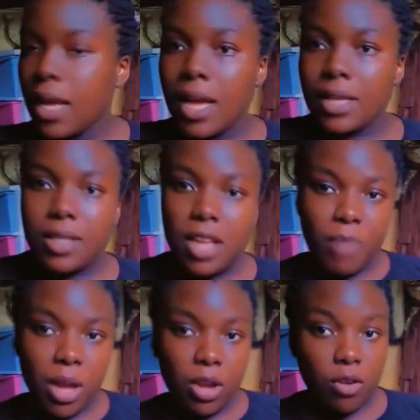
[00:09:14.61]
I still have
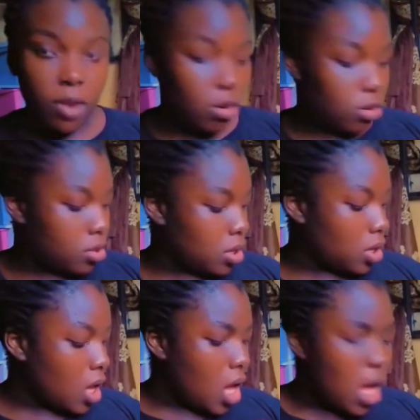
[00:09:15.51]
my coverall there.
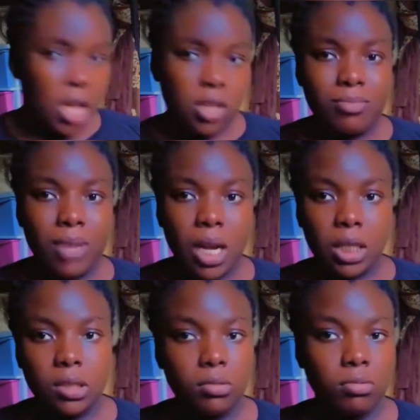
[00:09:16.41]
I didn't
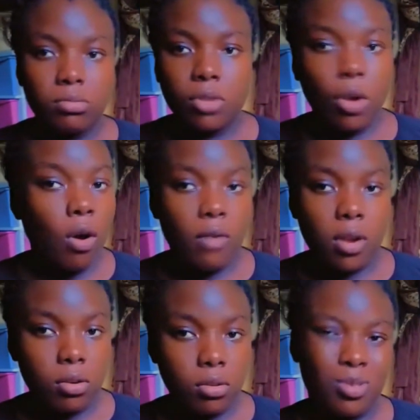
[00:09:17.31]
buy
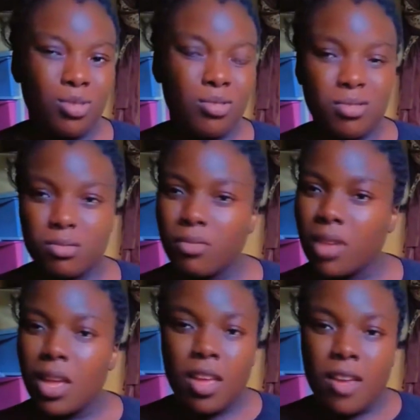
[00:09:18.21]
coverall because,
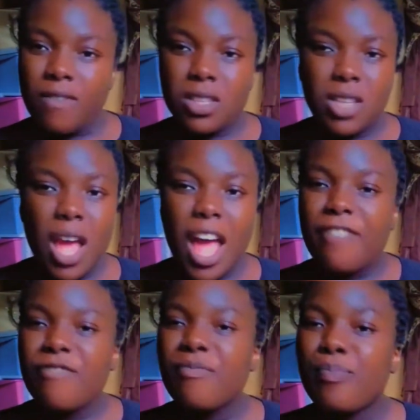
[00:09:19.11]
in fact, I
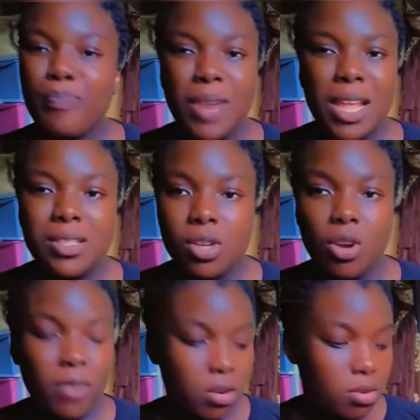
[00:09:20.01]
have plenty
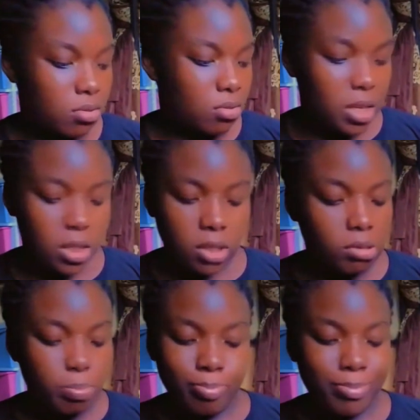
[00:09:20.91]
coverall, so I didn't
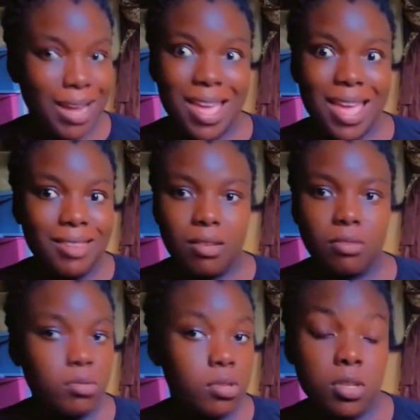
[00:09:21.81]
buy any
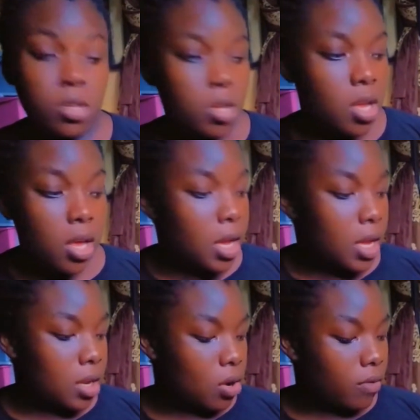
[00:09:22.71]

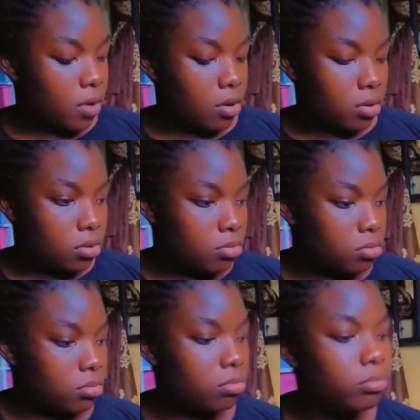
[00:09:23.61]
coverall.
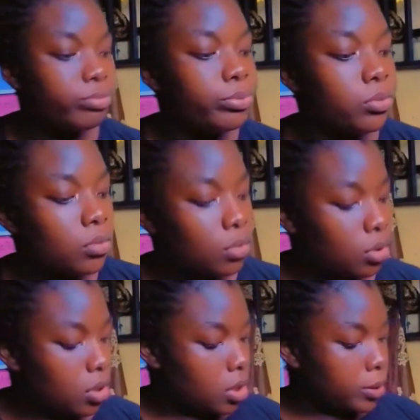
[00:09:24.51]

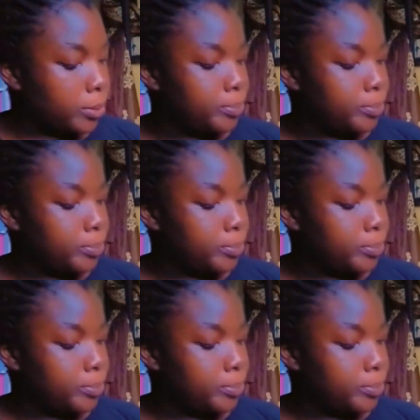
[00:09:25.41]
Okay.